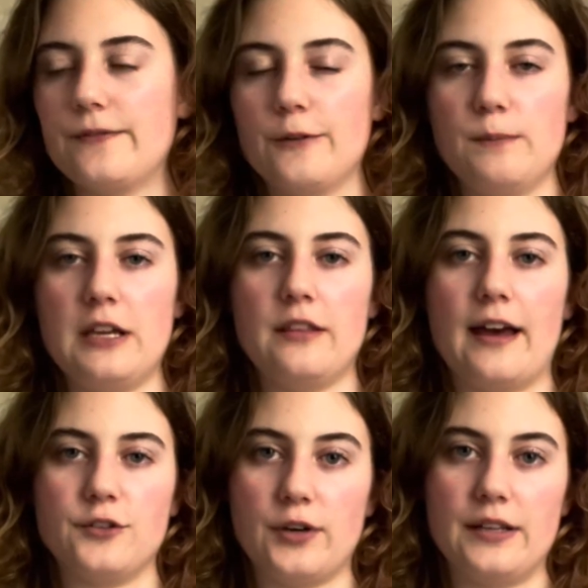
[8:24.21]
for me,
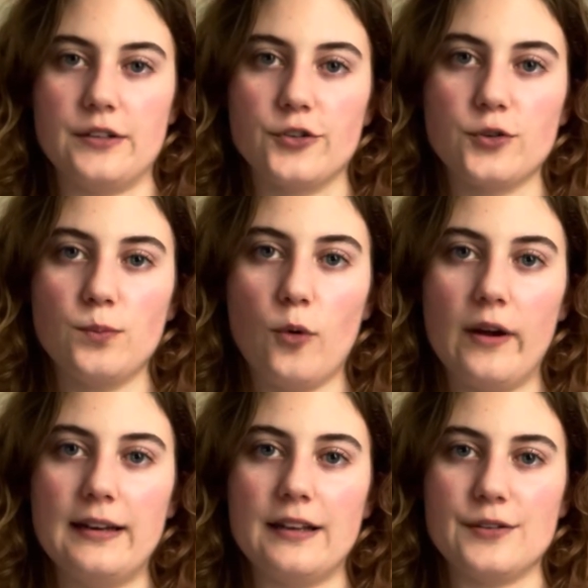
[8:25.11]
that transition
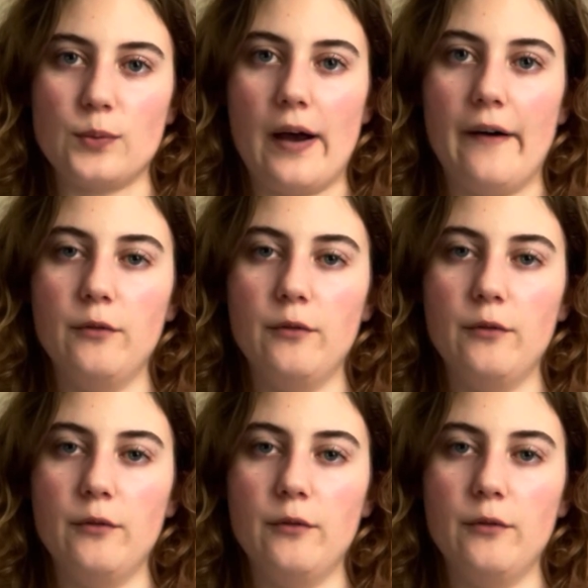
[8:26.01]
point as well,